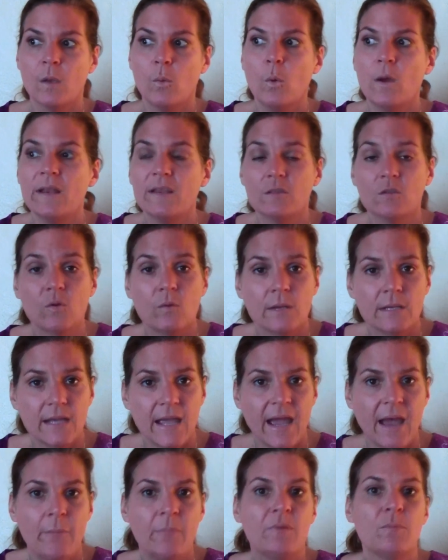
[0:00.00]
what is going
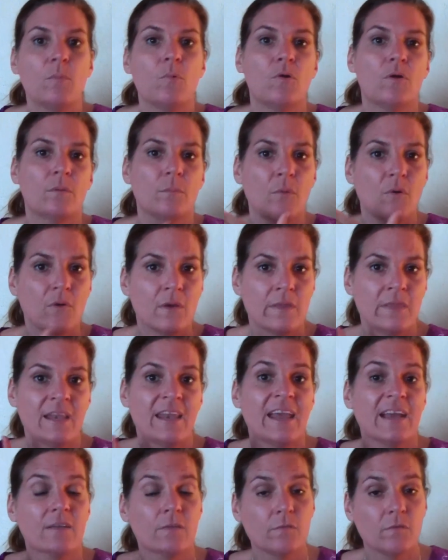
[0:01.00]
to happen more and more in
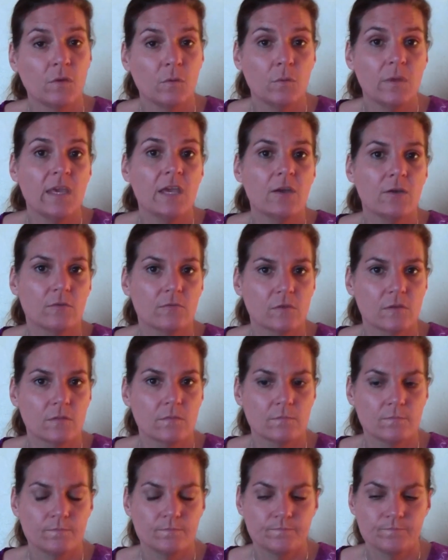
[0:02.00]
the next few
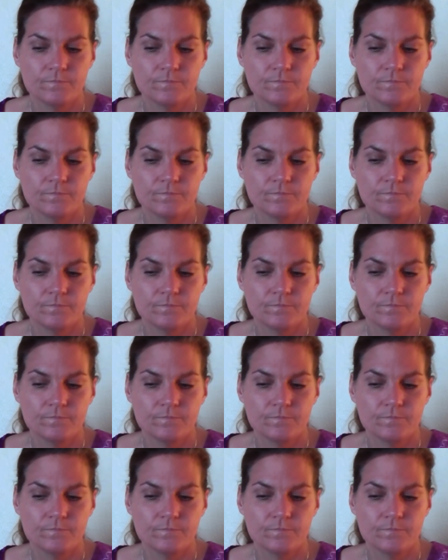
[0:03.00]
years.